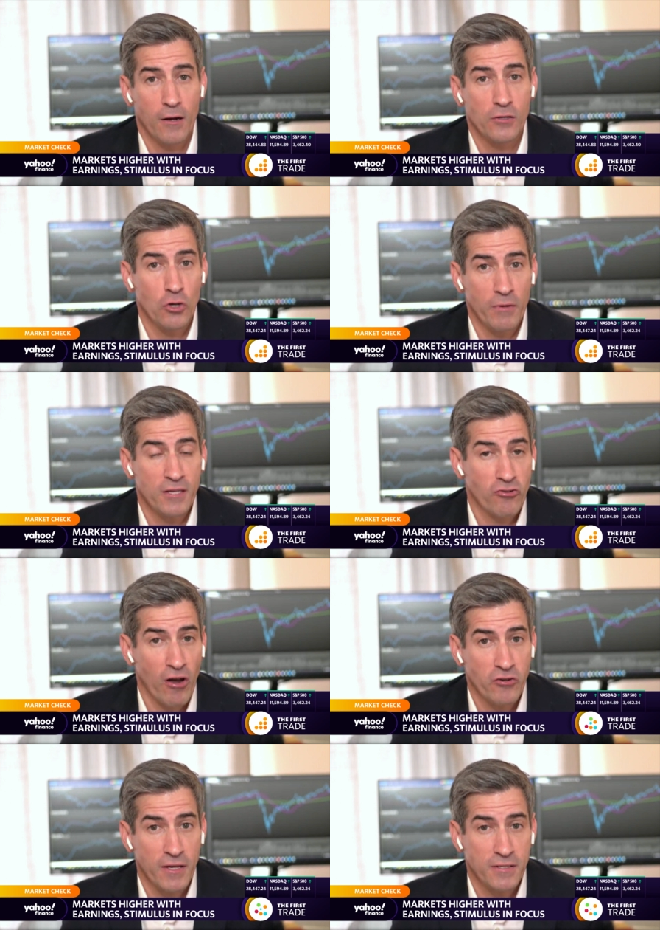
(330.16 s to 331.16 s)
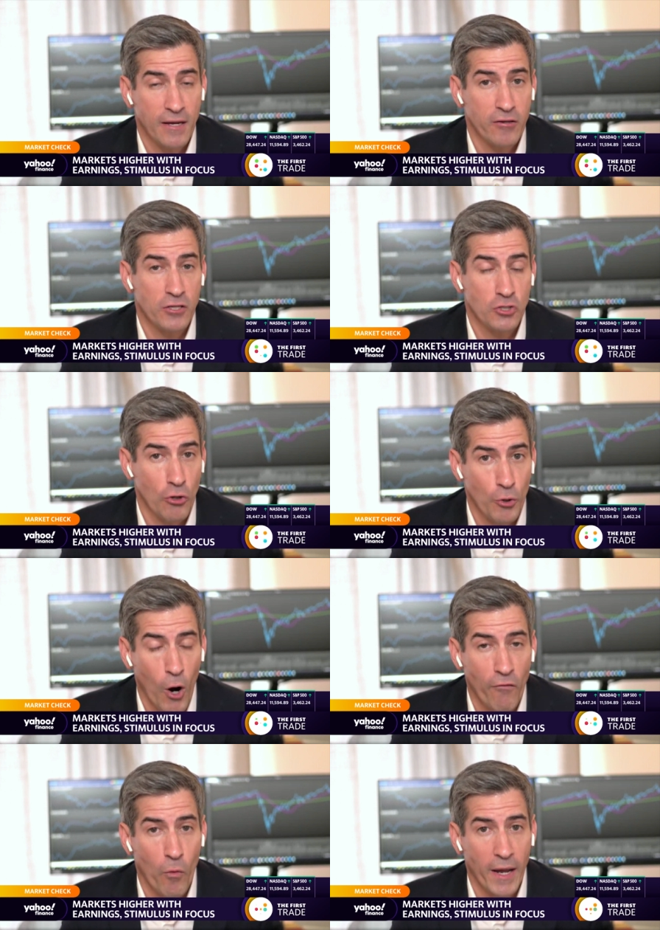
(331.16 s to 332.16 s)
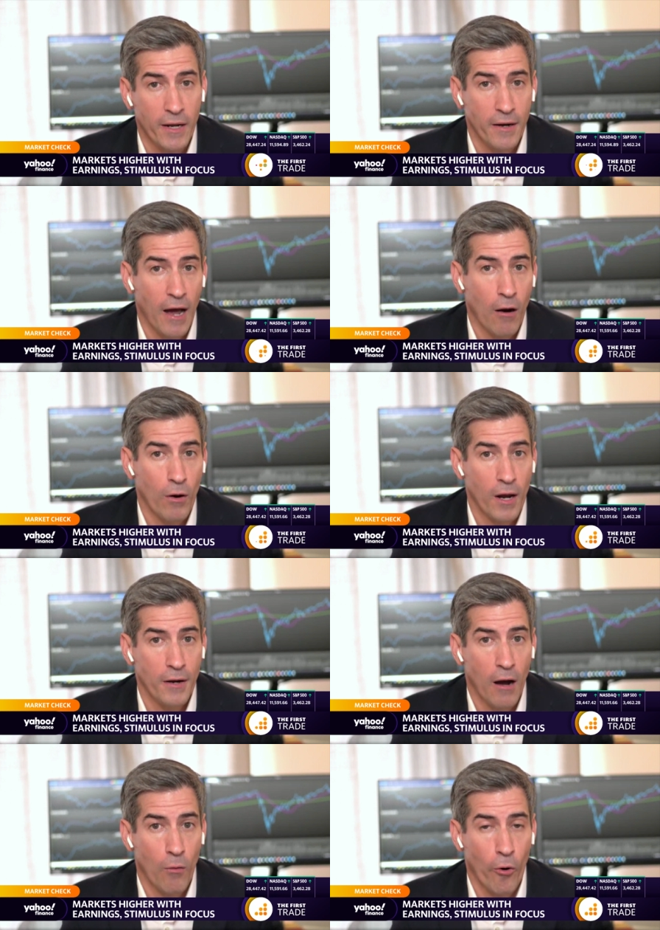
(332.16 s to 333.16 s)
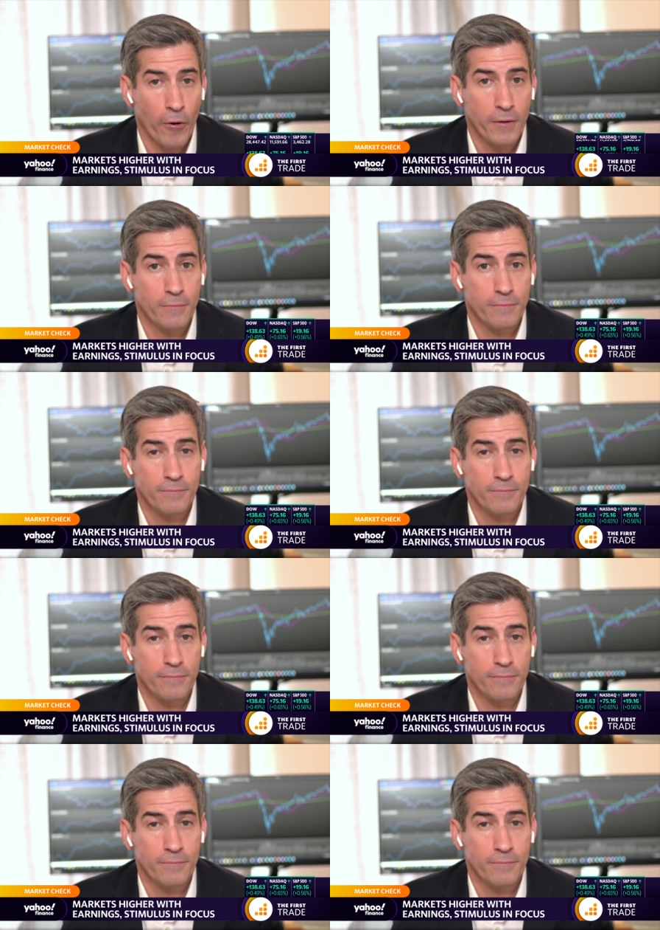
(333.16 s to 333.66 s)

consumer discretionary sector. It's still an overweight in our work.